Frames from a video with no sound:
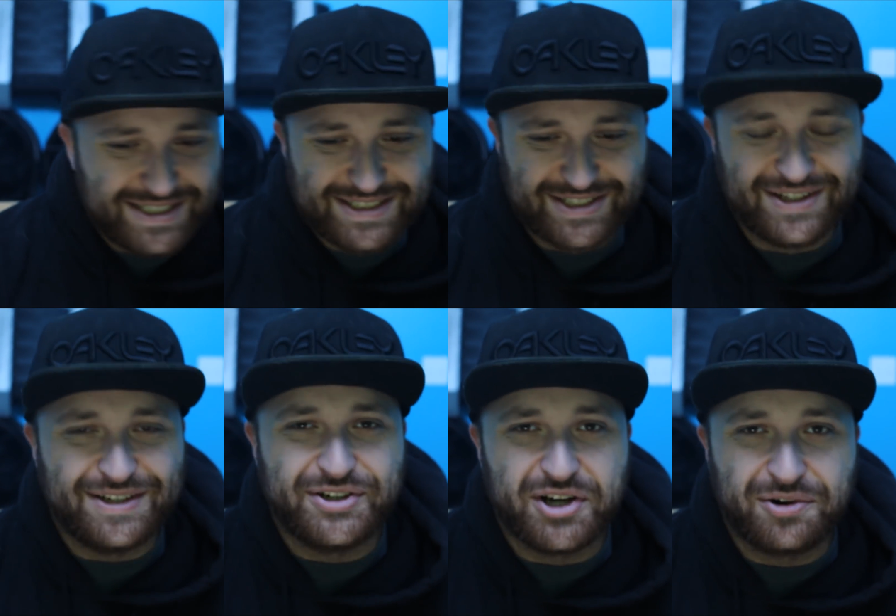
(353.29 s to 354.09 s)
So then
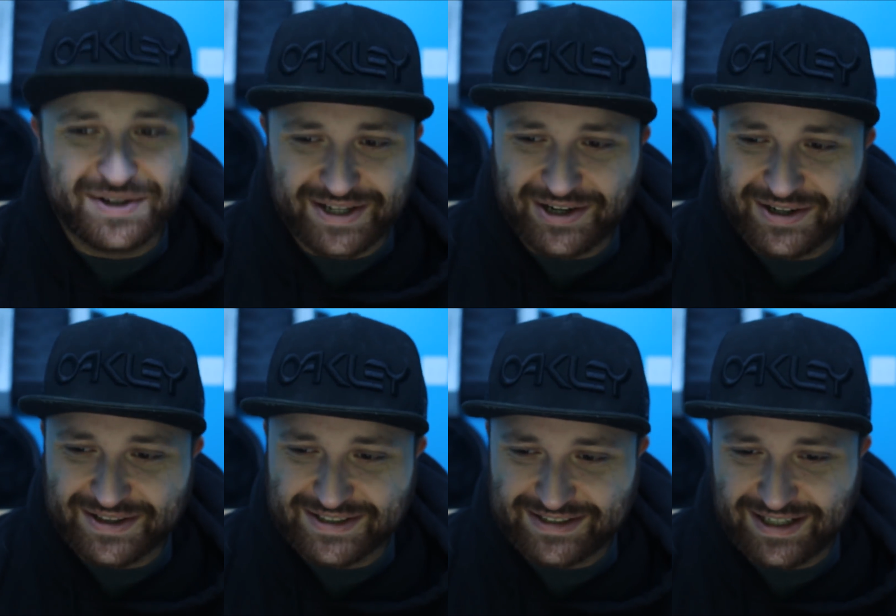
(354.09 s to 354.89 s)
you go in there,
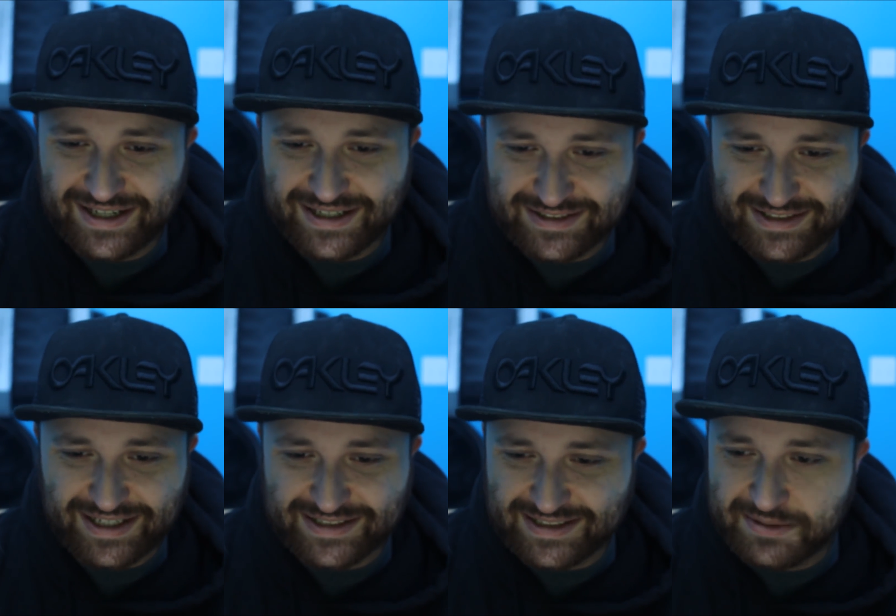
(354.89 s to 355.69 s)
and this guy's
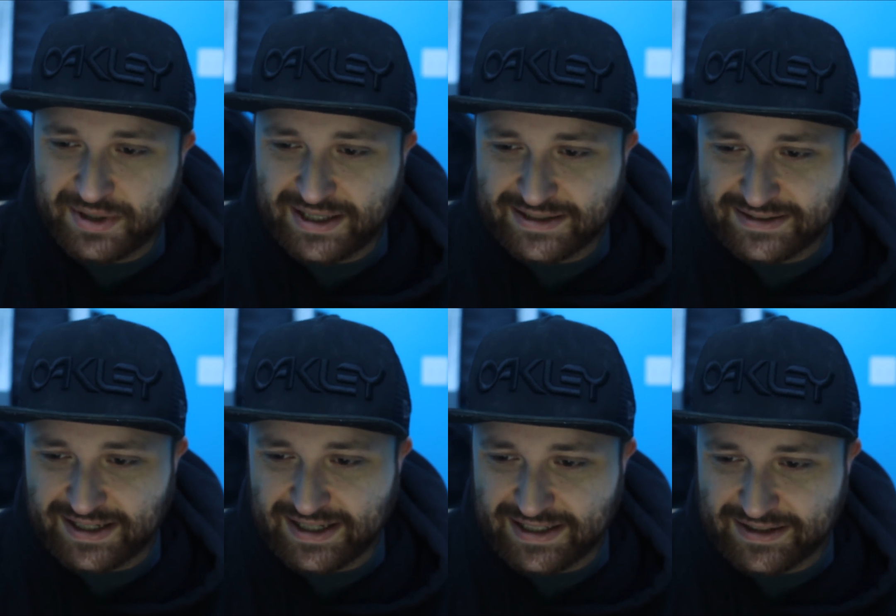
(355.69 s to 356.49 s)
got his eBay
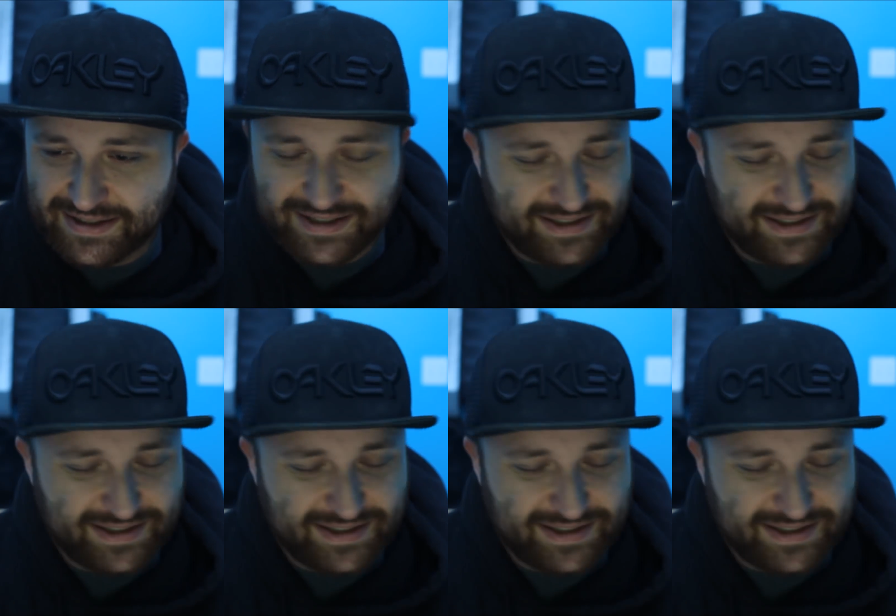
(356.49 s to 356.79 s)
intake, and